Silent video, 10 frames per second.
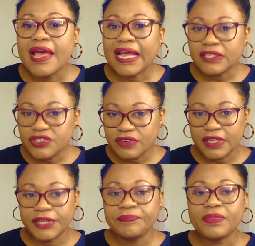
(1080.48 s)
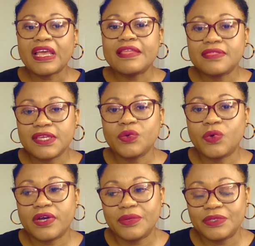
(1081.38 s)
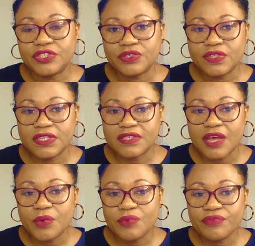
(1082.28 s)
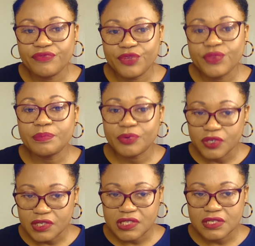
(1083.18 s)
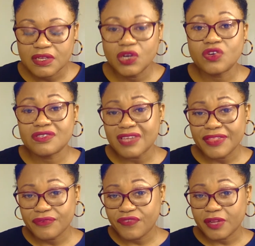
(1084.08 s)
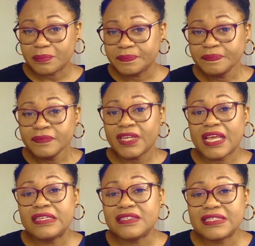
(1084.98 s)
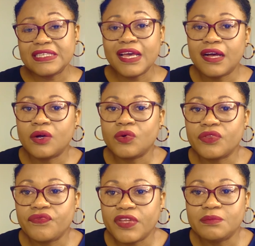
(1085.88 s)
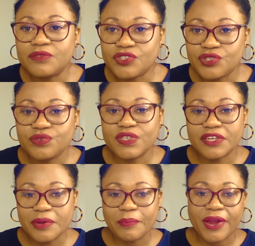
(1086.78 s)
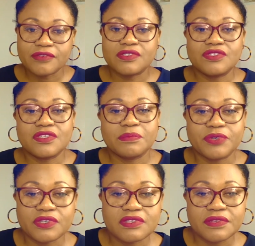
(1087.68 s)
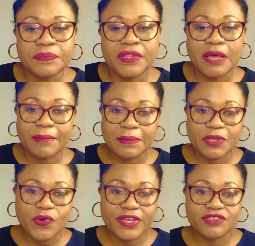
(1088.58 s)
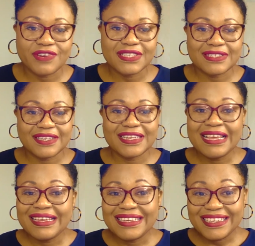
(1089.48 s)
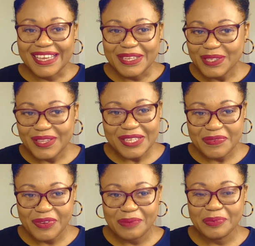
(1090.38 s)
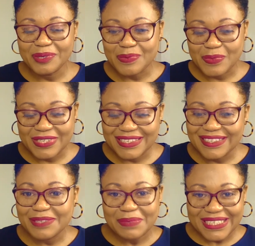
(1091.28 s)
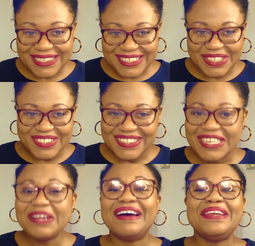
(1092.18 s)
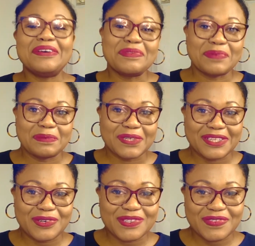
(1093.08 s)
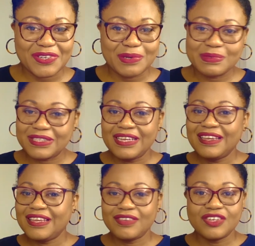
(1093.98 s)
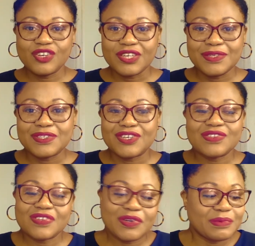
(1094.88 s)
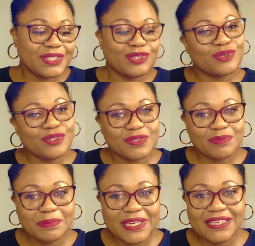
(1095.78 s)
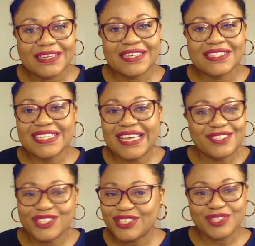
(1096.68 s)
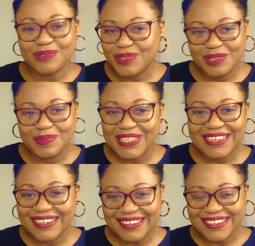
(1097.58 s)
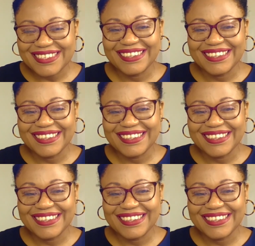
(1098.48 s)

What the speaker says: Actually, I think what I will do is I will review the books alongside the film and see how the films do in comparison to the books. That might be quite interesting. Yeah, so that's Philip Pullman. He's political. I love the bit about the Oxford comma. If you're not going to use the Oxford comma, you're not using proper English, and just don't use English.